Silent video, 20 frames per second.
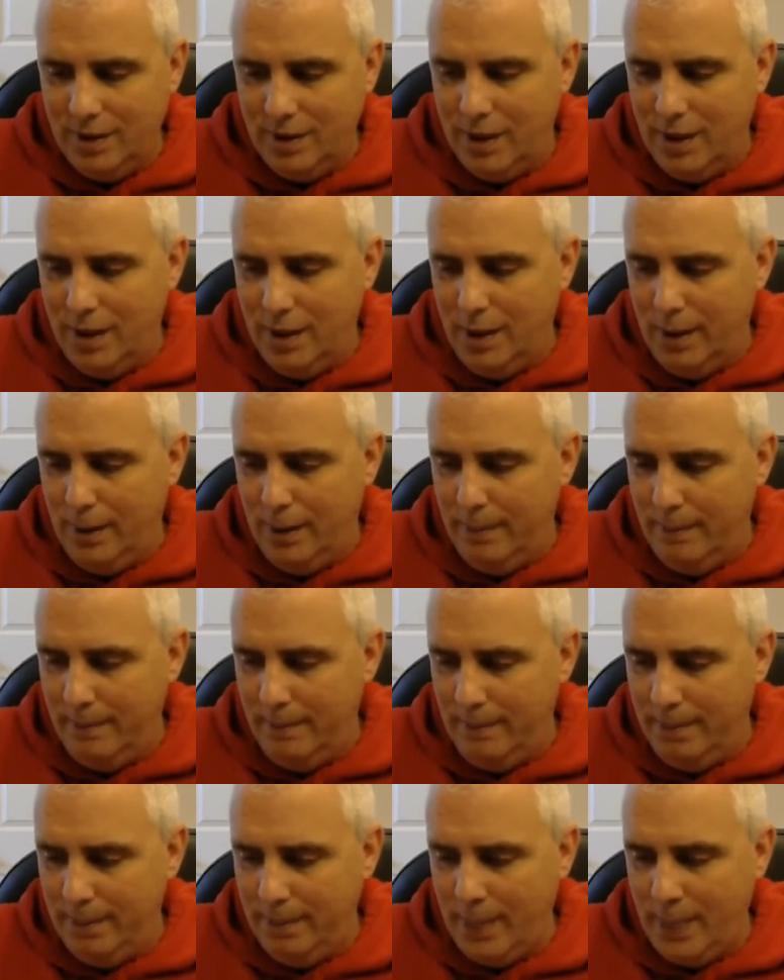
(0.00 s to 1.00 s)

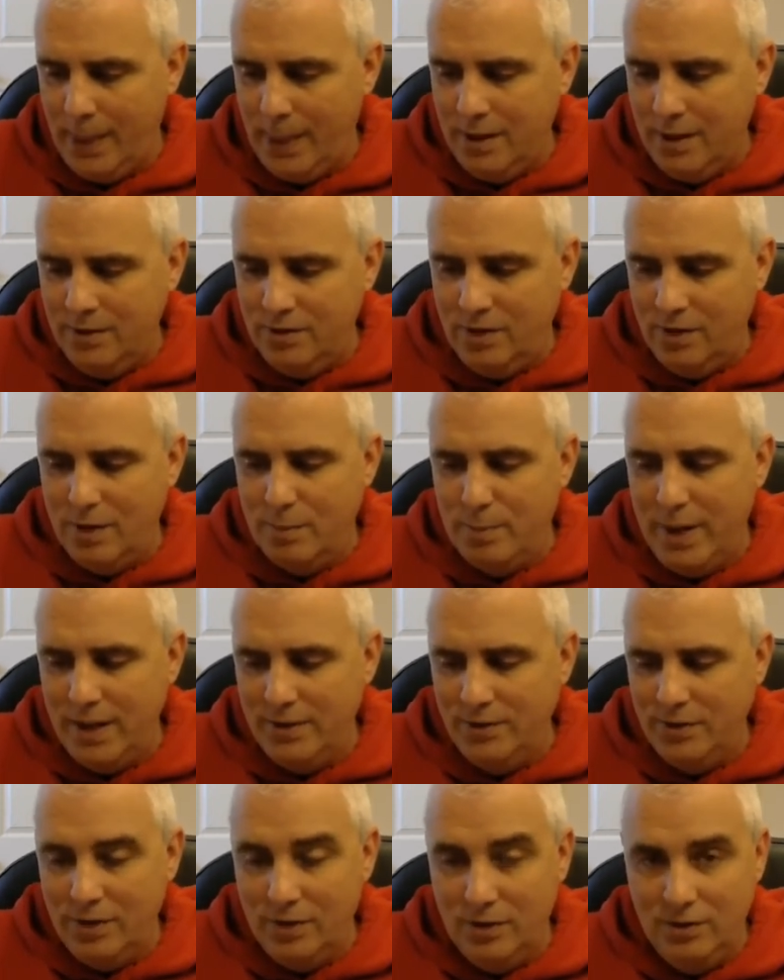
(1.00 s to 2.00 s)
Um, so the
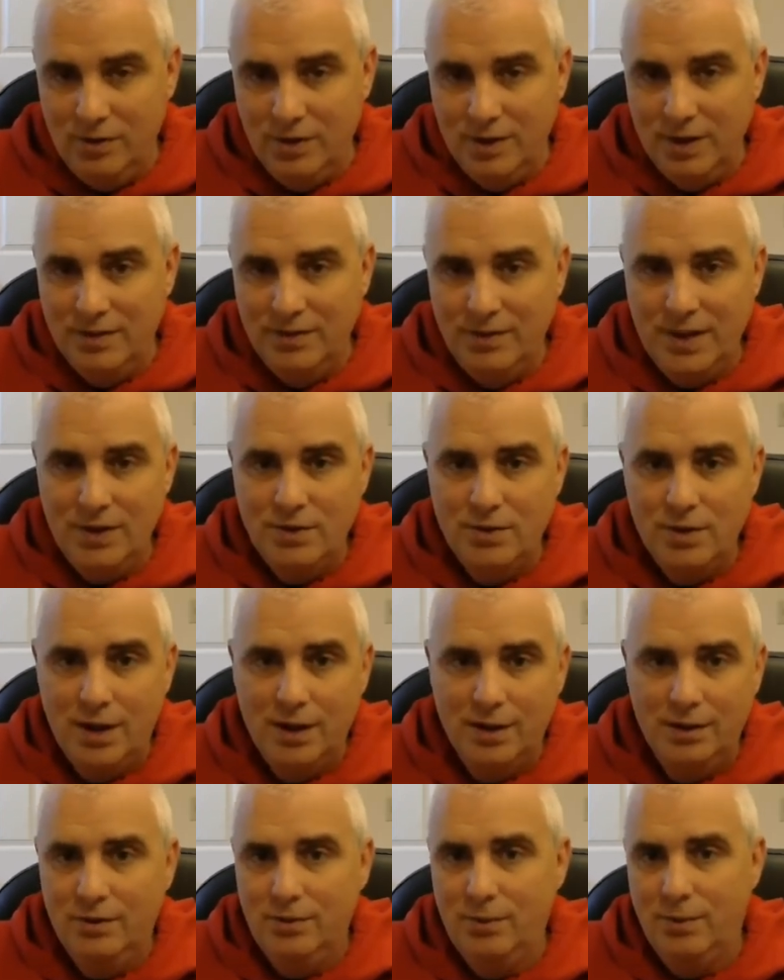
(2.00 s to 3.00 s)
benzos and the Z
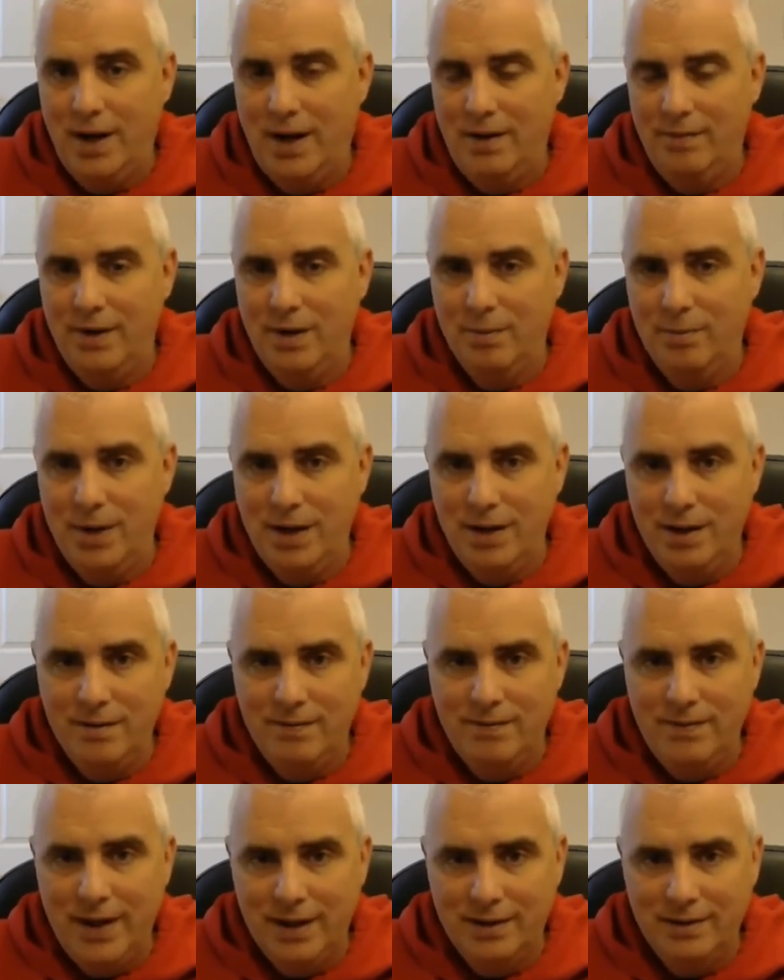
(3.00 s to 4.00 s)
drugs will have the immediate
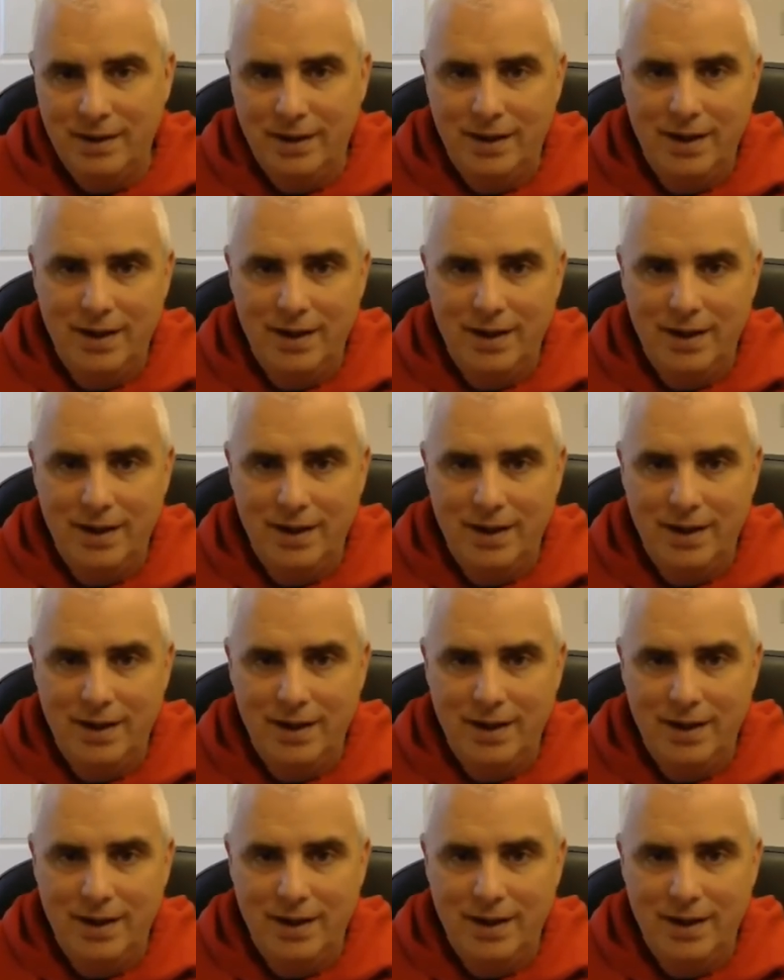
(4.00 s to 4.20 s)
effect.